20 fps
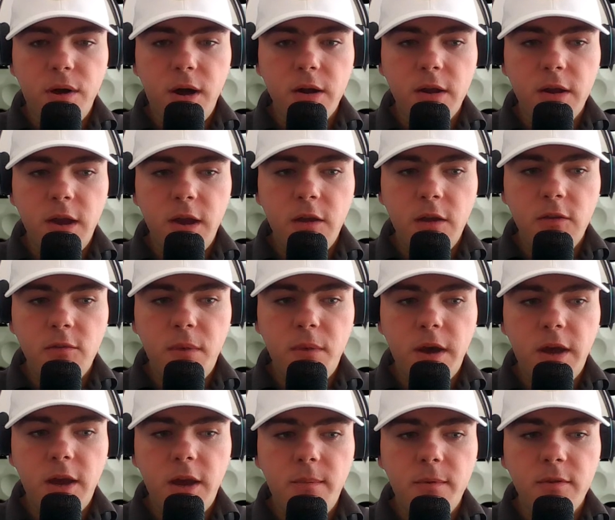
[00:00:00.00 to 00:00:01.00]
Podcast.
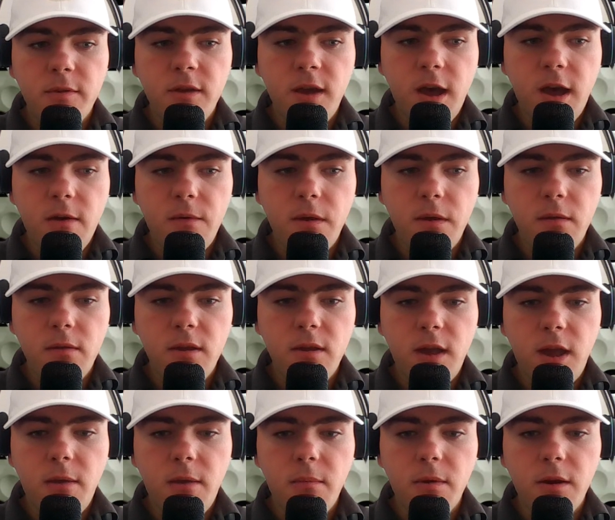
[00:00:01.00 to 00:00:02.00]
My name is Gavin.
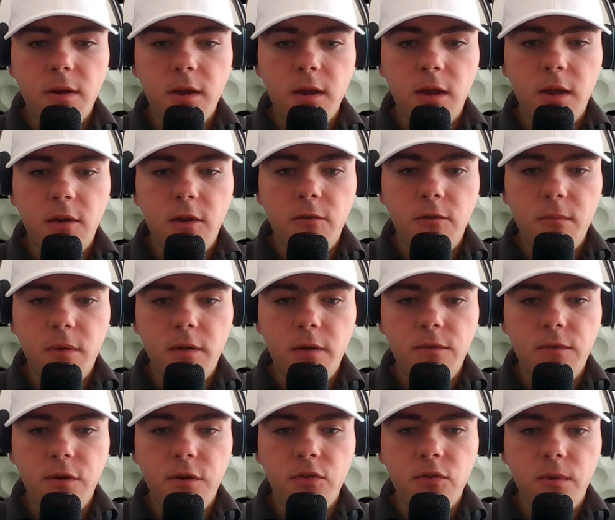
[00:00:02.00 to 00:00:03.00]
Today I'm going to give my
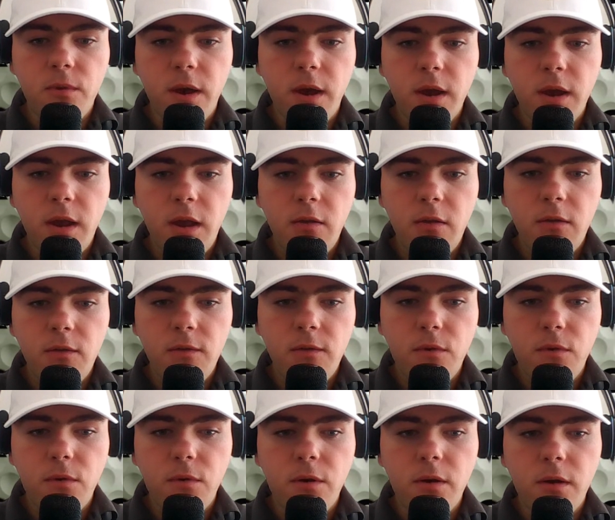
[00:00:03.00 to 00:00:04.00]
first rankings
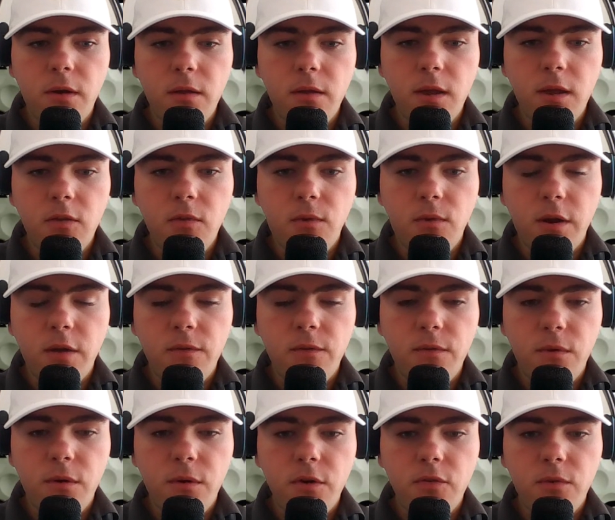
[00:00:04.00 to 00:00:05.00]
for the
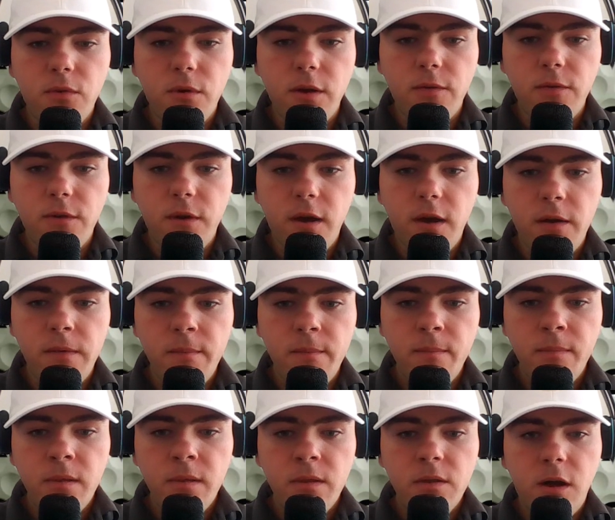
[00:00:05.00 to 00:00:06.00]
24-25
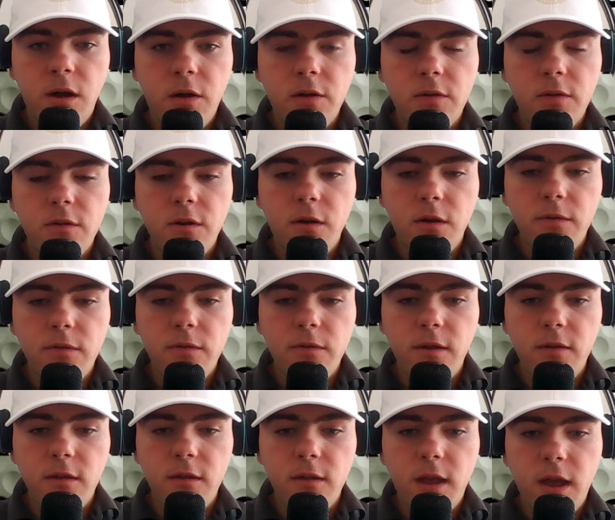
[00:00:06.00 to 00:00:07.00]
college golf
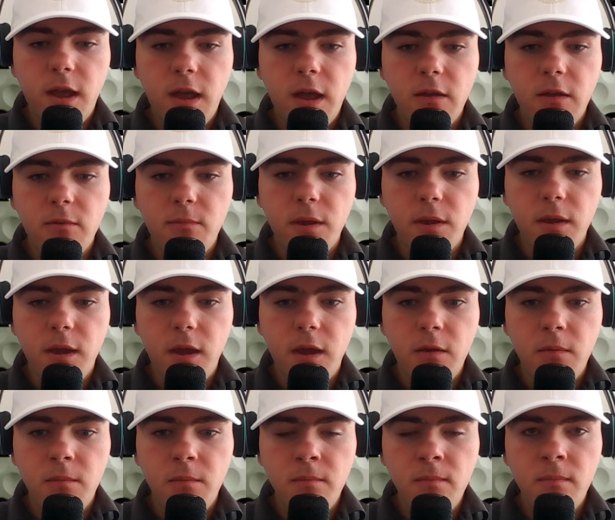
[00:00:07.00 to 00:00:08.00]
season that has
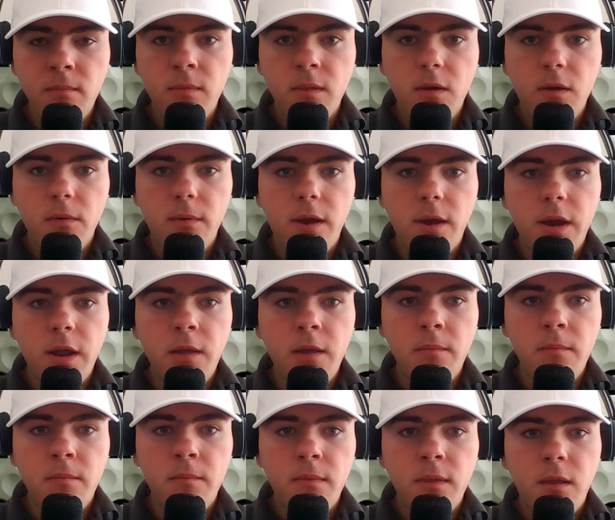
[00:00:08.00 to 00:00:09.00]
begun
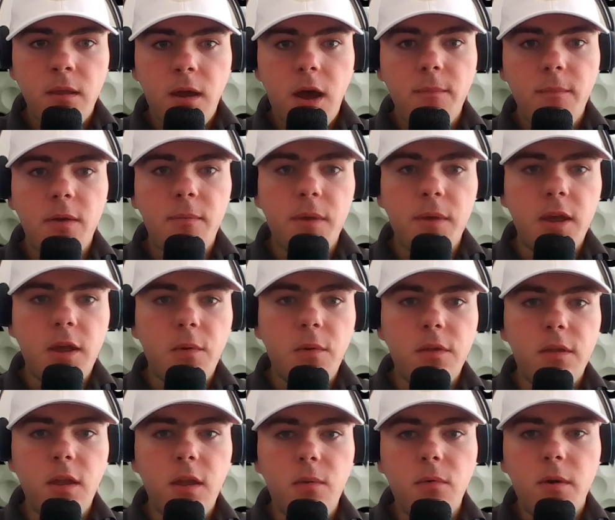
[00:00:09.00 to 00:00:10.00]
already. I'm going to begin
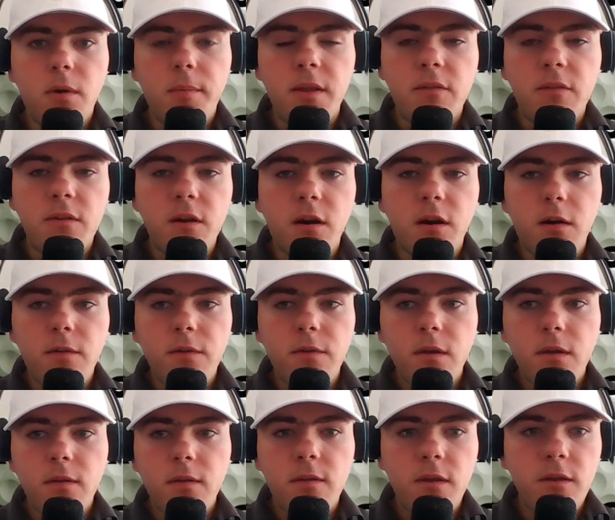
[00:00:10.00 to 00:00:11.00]
with the women's golf
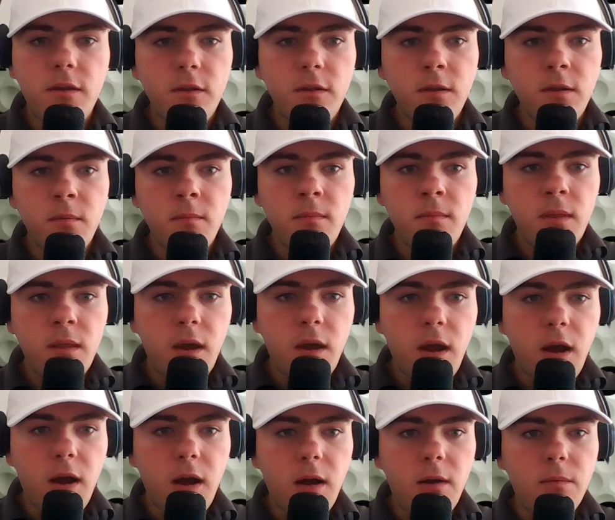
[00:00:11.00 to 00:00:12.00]
season,
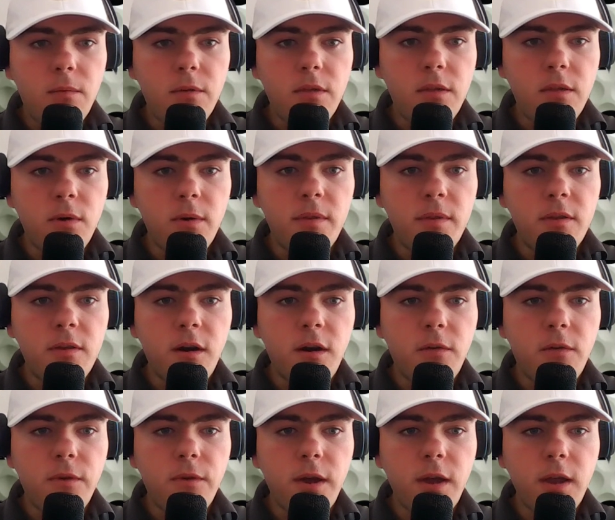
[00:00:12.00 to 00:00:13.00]
with the women's
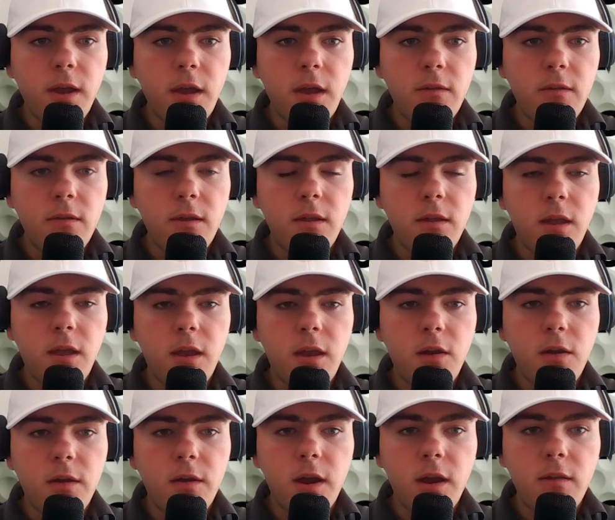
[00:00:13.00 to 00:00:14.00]
golf rankings, and
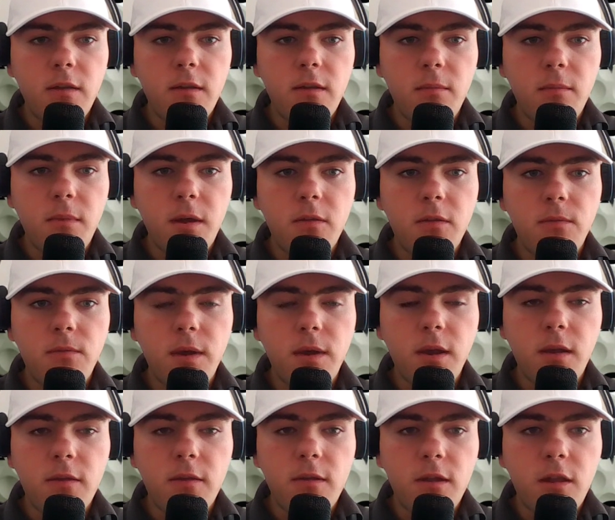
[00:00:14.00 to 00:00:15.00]
then I'll get into the men's
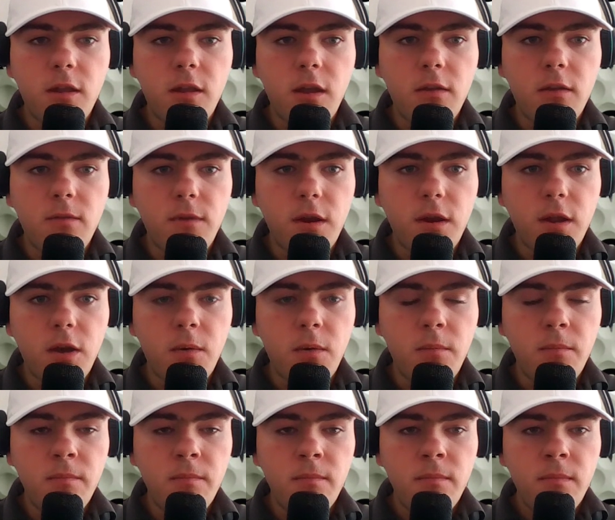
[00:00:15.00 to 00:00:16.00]
rankings in the next
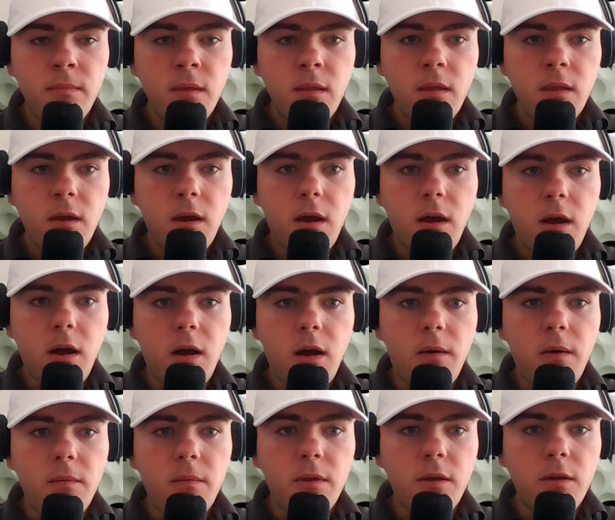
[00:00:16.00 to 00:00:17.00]
video.
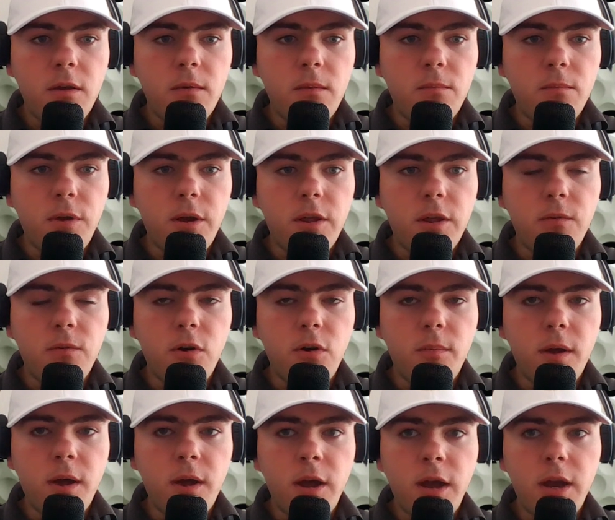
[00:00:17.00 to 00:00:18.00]
Brentley
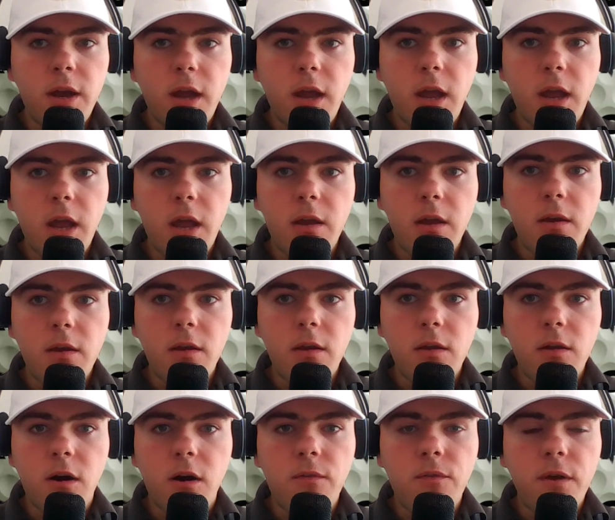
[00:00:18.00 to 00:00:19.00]
Romine and
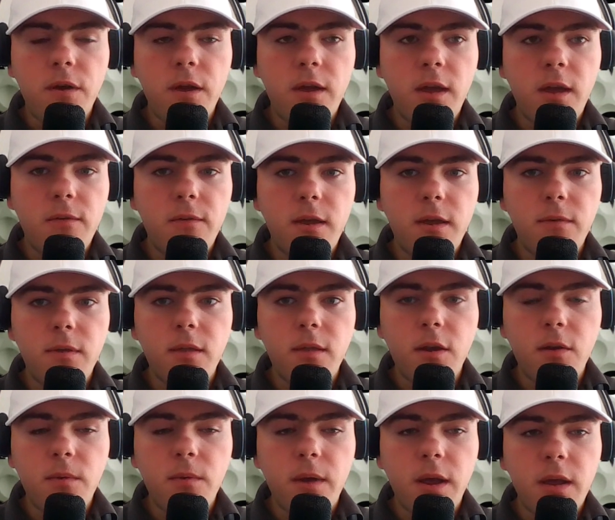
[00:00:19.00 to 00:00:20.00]
Golf Week have given
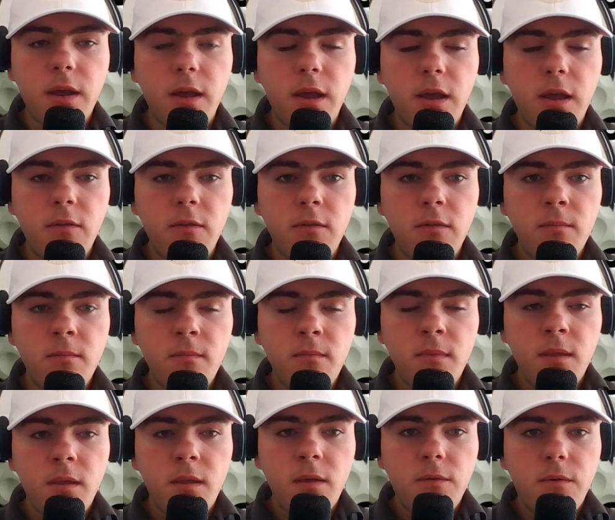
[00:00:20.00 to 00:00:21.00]
their rankings
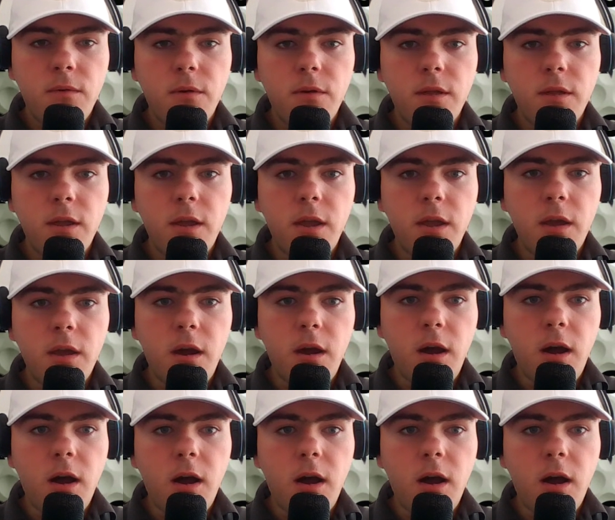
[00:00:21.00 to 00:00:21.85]
for the